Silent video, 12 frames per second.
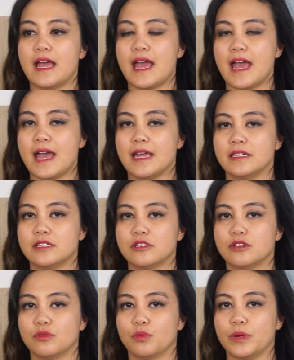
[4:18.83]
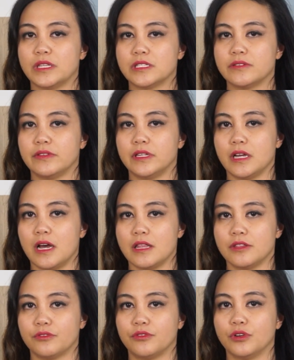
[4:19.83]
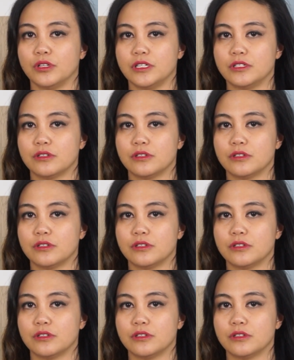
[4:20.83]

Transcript: and the widths of the yarn that fall into